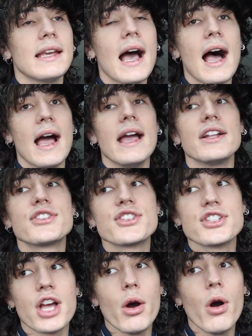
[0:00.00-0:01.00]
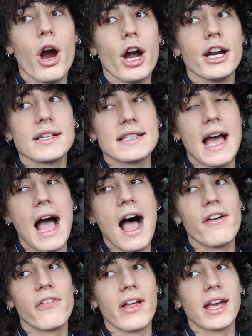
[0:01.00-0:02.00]
Yeah, it's so hard to
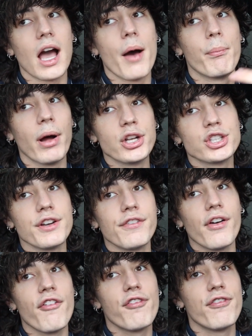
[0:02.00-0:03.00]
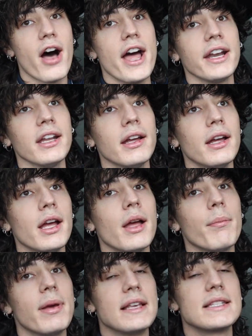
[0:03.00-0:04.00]
have like a bunch of
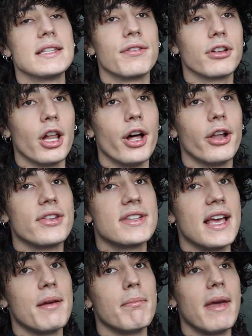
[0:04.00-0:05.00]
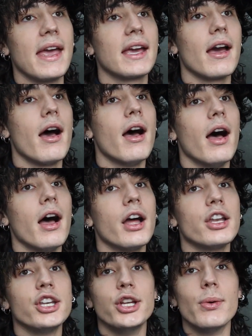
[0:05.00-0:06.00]
fun pieces of clothes and make
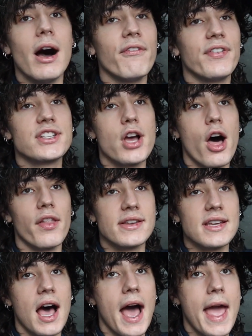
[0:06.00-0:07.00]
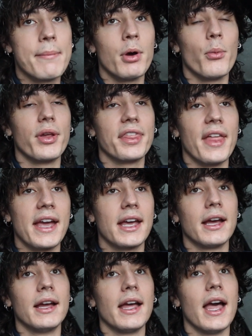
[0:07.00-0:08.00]
new outfits all the time with like
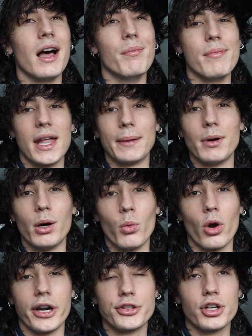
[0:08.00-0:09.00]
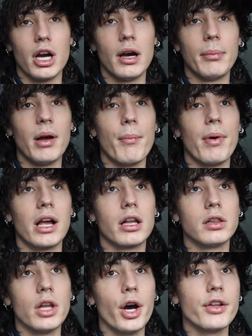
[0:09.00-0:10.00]
a minimal wardrobe, but
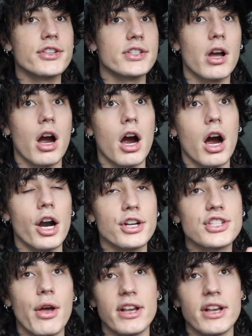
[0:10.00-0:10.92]
clothes are so